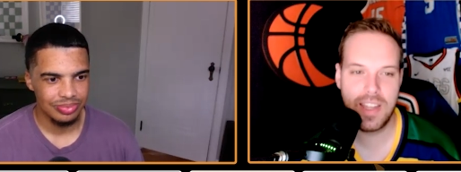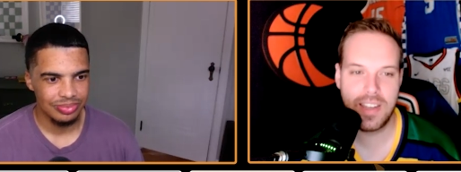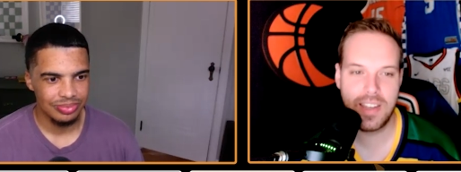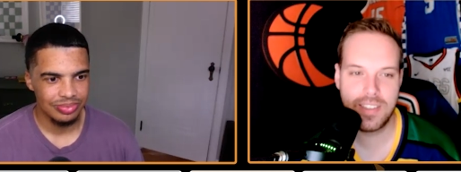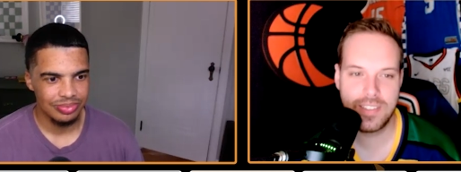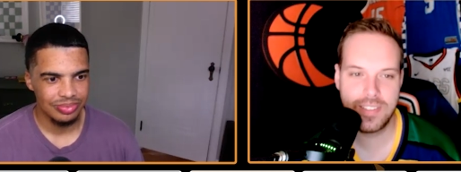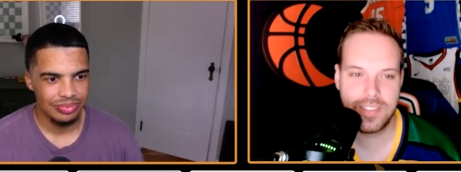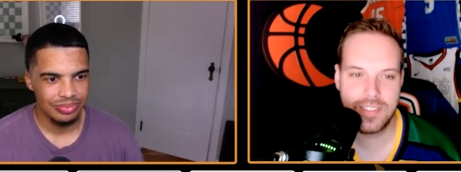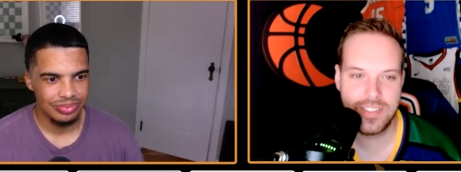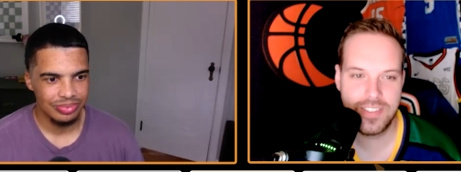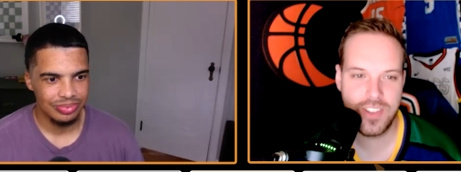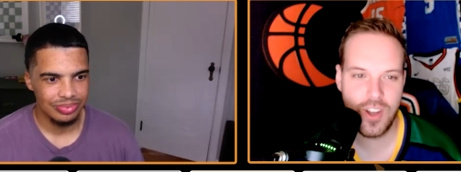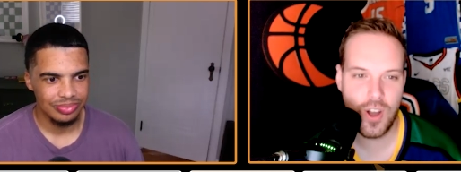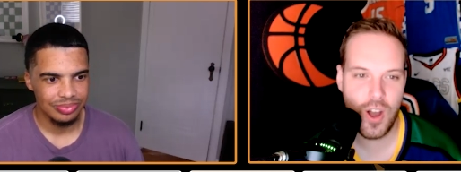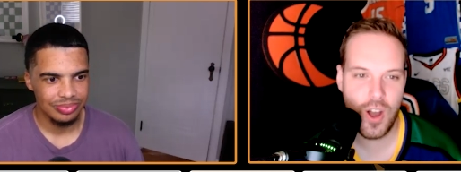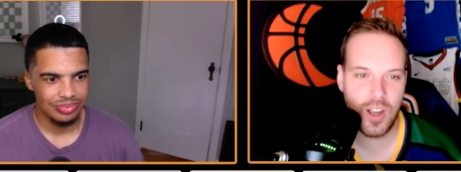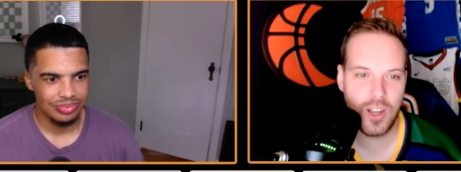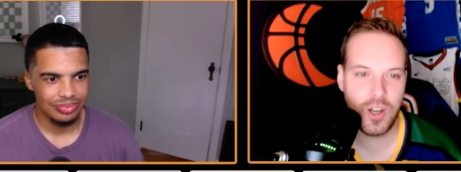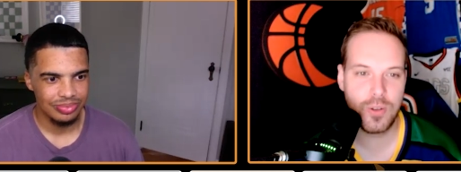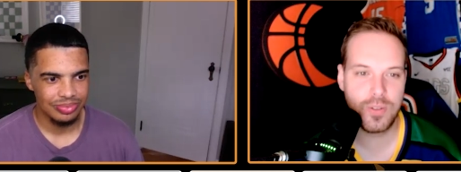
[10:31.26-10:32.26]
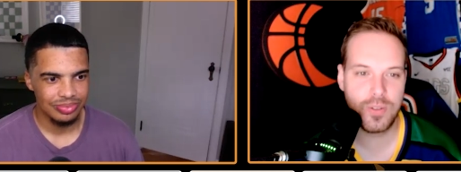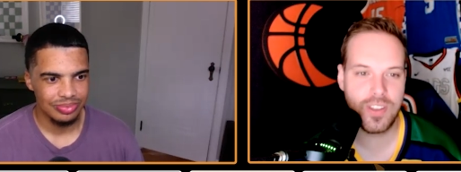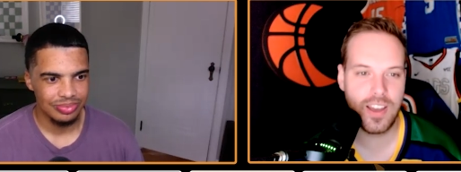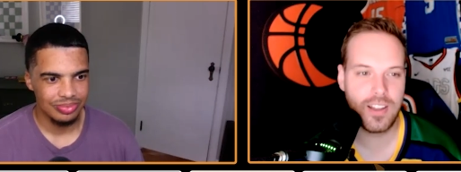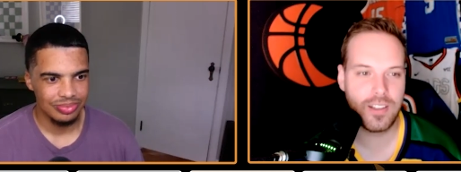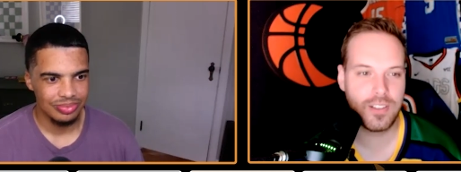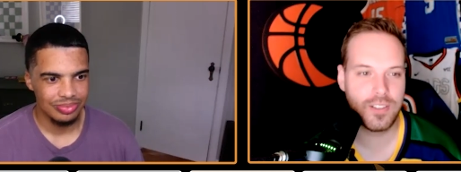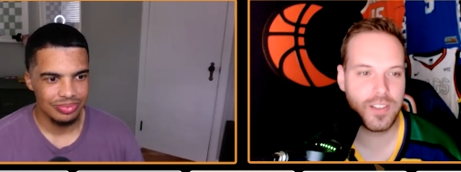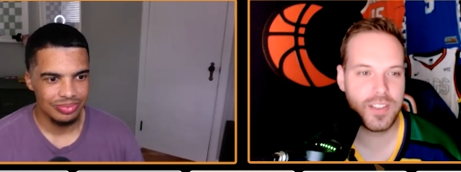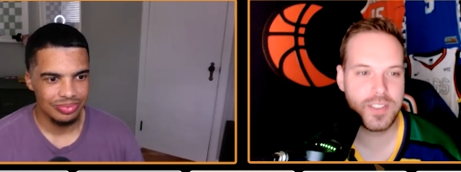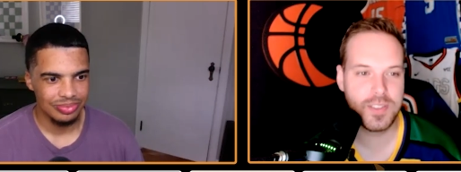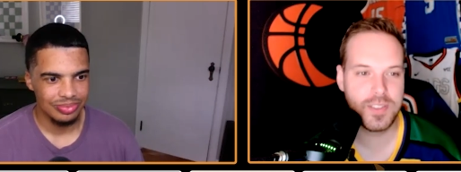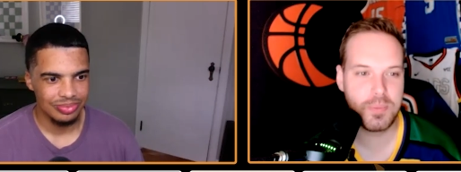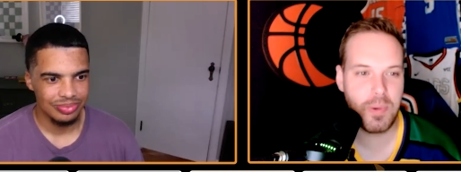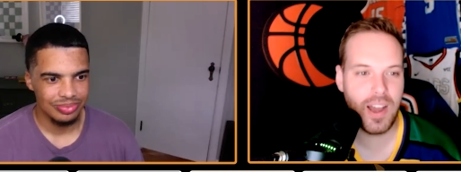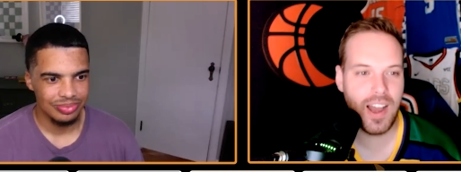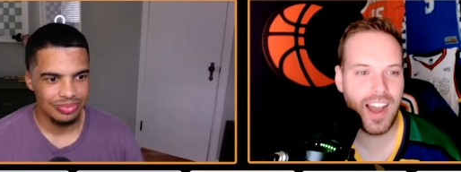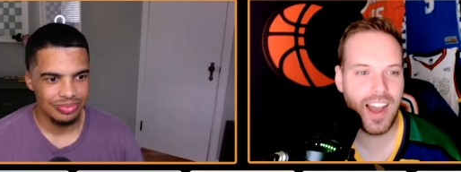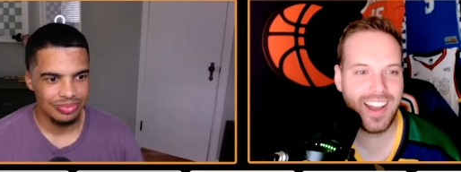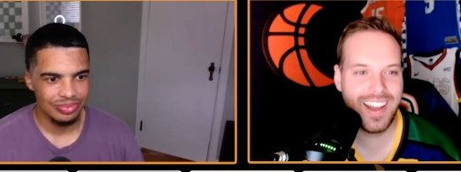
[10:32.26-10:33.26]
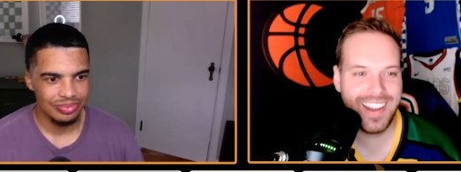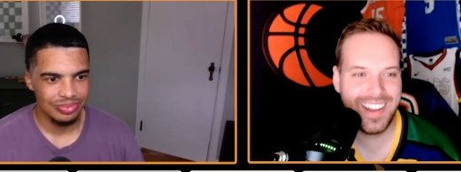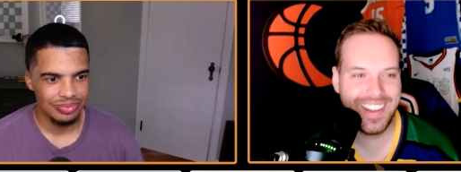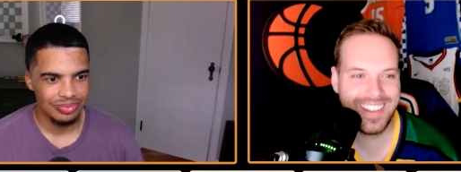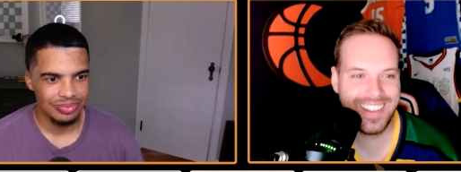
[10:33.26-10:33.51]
Speaker 1: at a dog hotel and spa